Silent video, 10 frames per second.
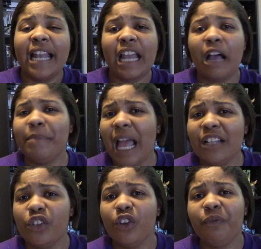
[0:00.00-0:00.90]
Now, I'm
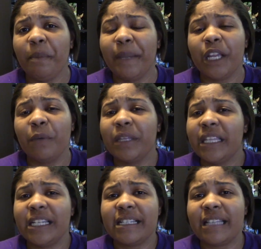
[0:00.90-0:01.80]
not too familiar with
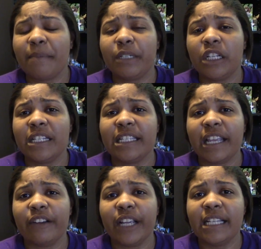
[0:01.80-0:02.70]
the Deception
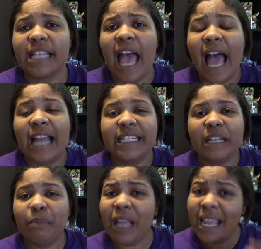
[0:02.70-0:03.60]
series. I
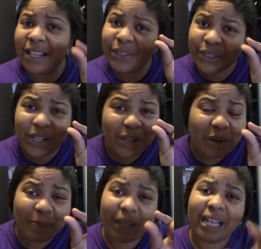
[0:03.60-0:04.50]
did play a
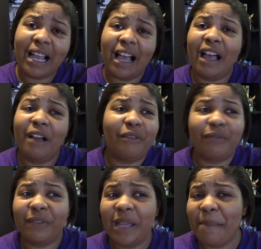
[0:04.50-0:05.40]
little bit
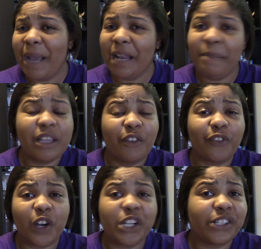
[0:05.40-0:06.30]
of, it might have been the
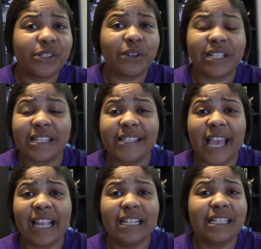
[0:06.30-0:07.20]
first or the
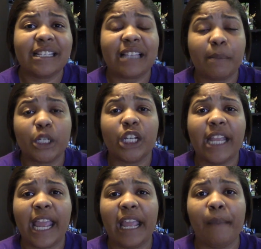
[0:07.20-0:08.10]
second
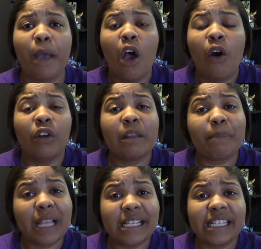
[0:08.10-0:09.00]
Deception game on the
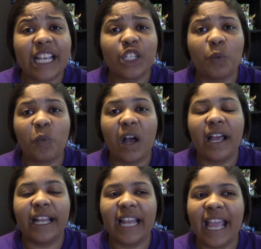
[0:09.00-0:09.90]
PlayStation
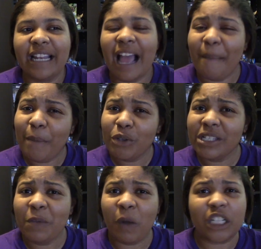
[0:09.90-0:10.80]
1, and I
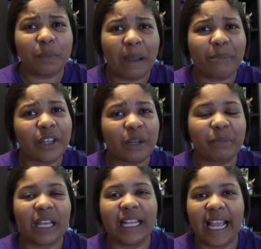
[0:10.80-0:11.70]
mostly watched my brother
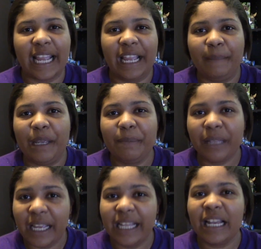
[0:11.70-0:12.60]
play that game. He
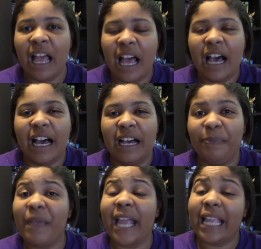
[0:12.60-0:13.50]
played
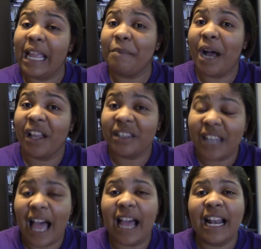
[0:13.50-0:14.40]
that game a
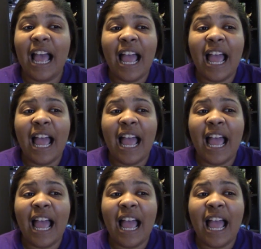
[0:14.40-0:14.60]
lot,